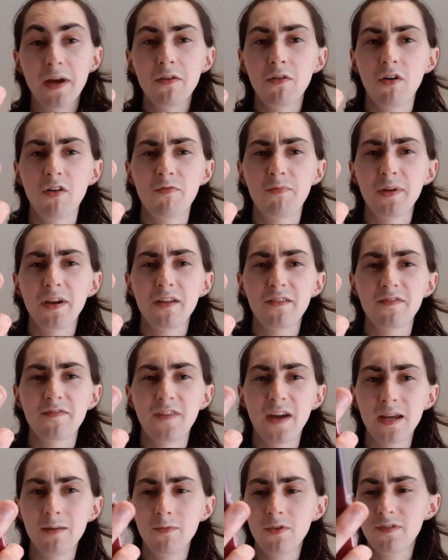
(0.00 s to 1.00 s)
not have been as
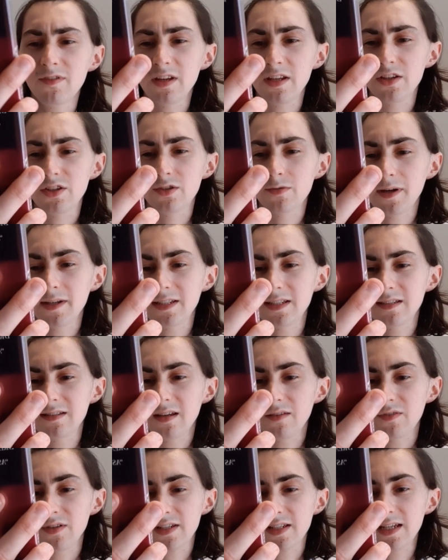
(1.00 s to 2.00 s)
famous in
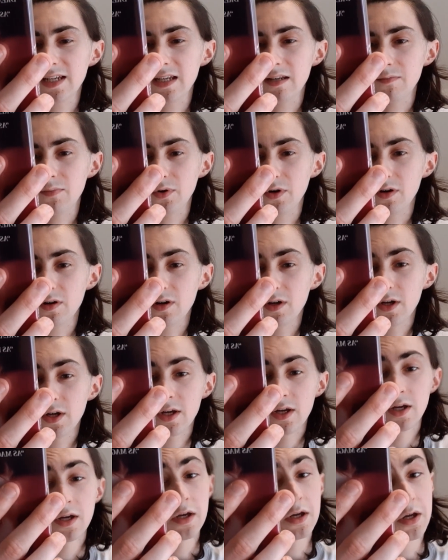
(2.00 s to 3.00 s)
2017, but
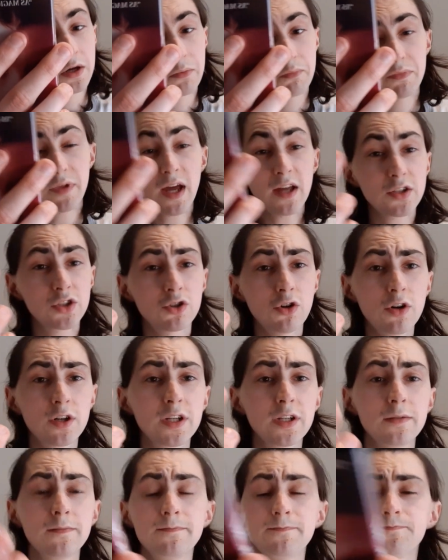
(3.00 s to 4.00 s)
that's
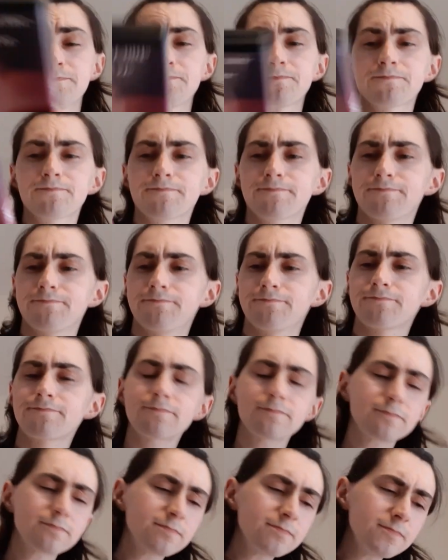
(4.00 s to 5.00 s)
shocking.
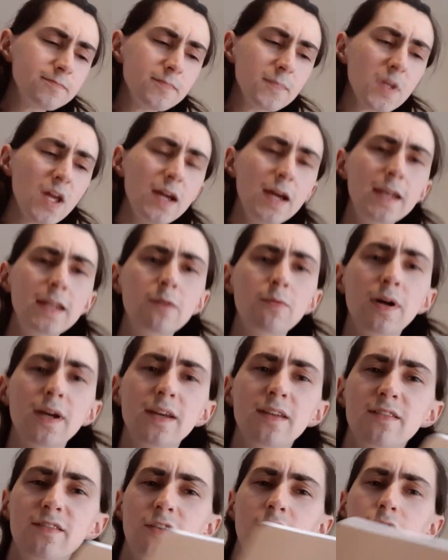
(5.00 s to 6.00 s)

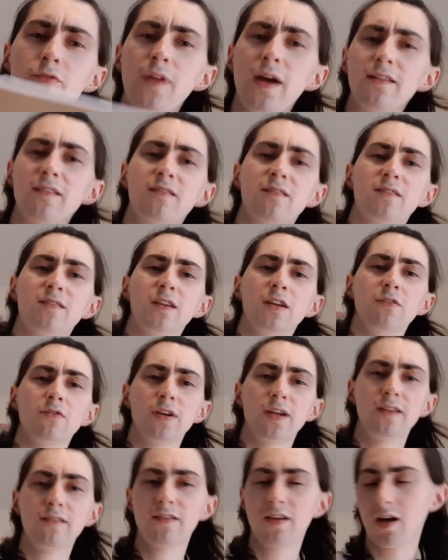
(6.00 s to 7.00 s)
Anyway, so that's the
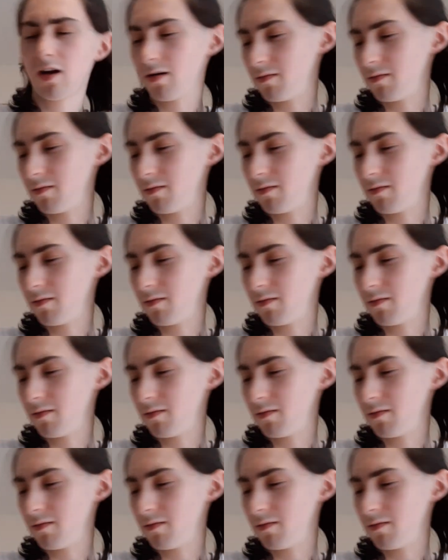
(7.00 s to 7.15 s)
series.